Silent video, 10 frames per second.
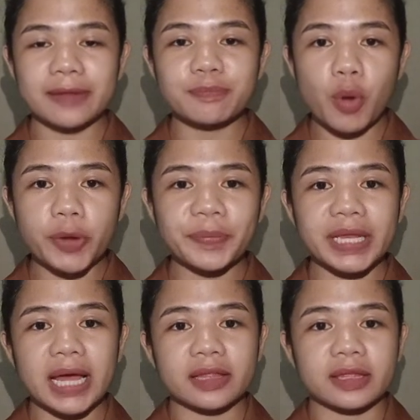and more
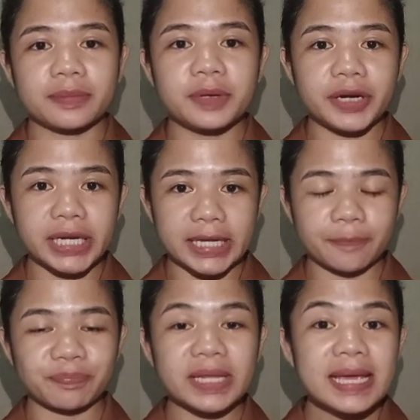productive
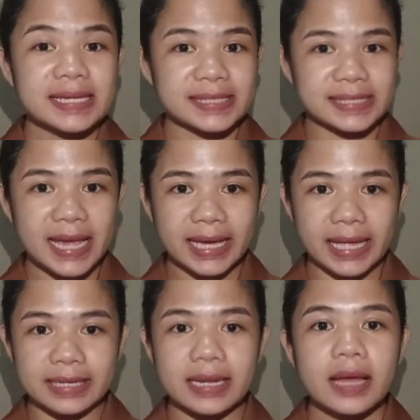learning.
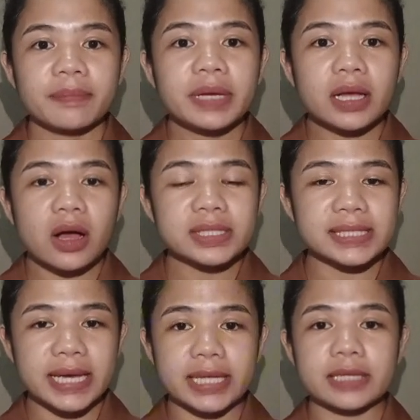Second,
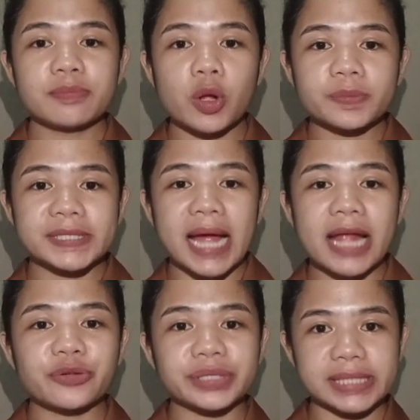because it involves
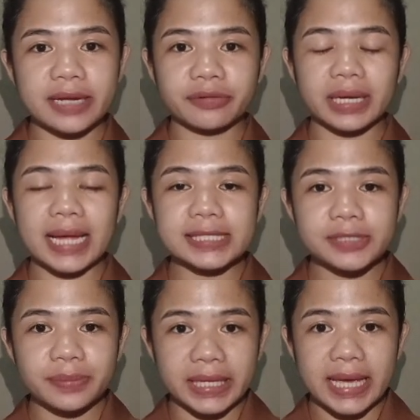addressing
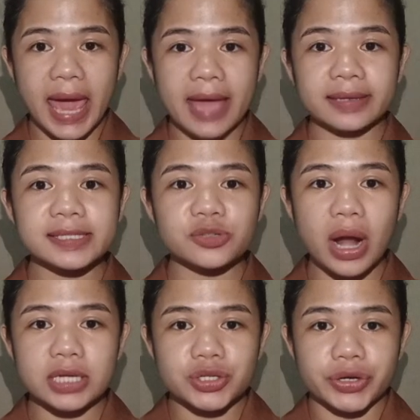relatively
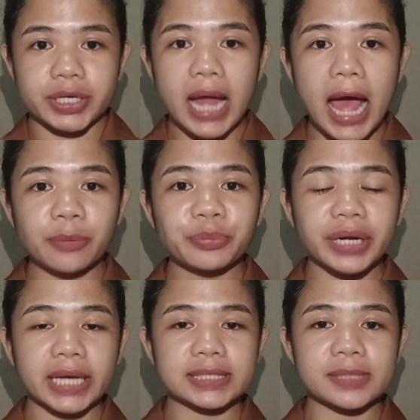unstructured,
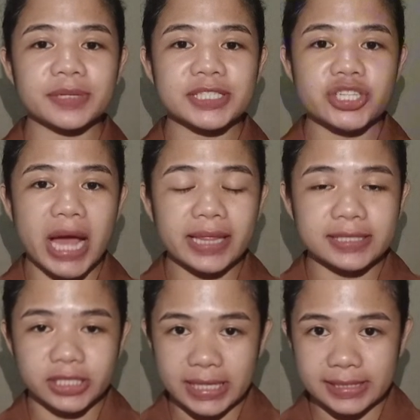unpredictable
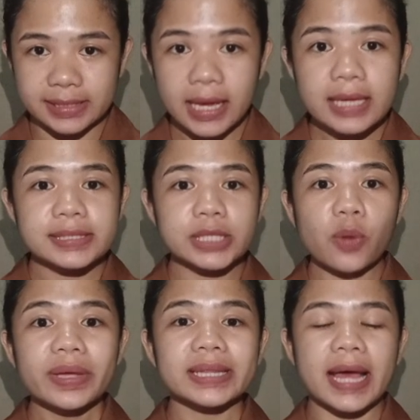challenges,
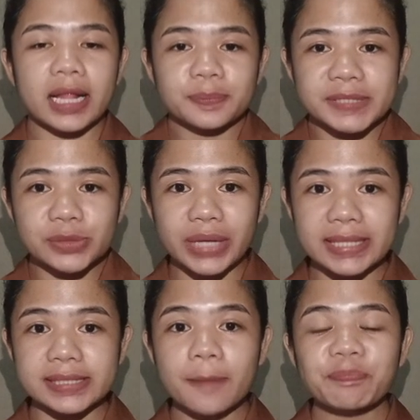so it helps
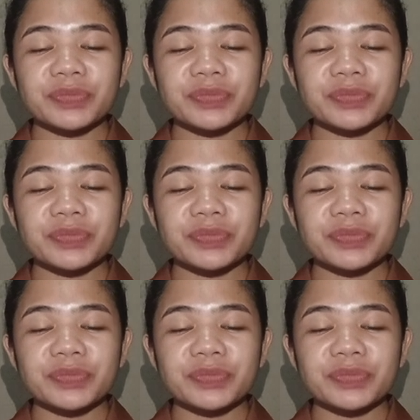students